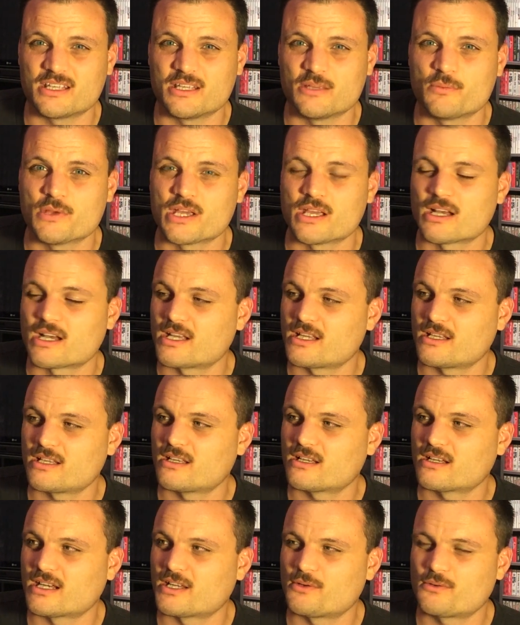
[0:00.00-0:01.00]

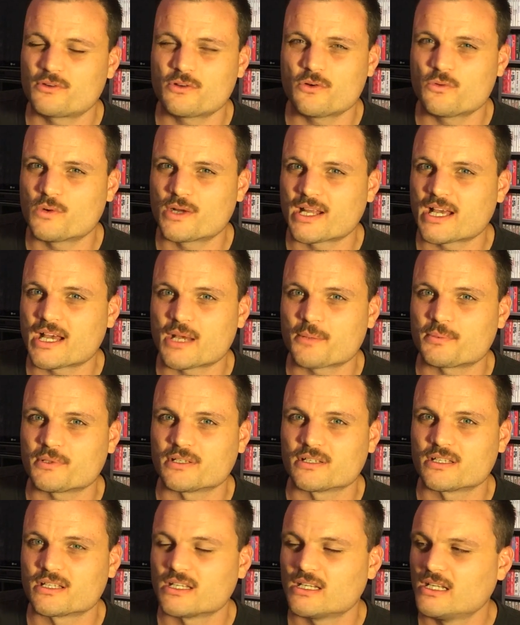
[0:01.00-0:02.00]
eBay. I don't know what
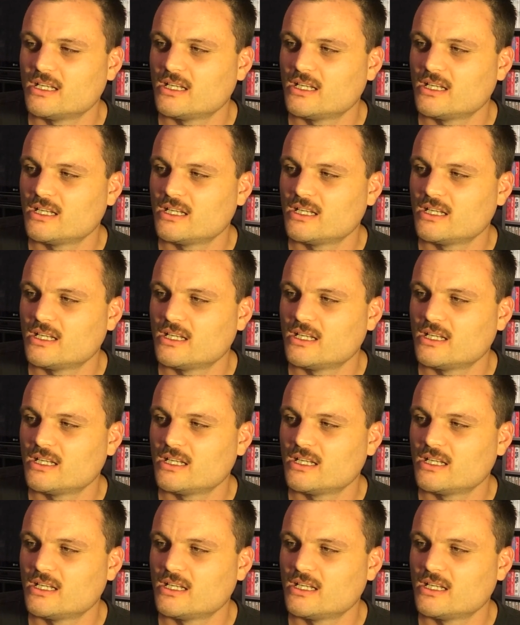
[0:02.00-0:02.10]
happened.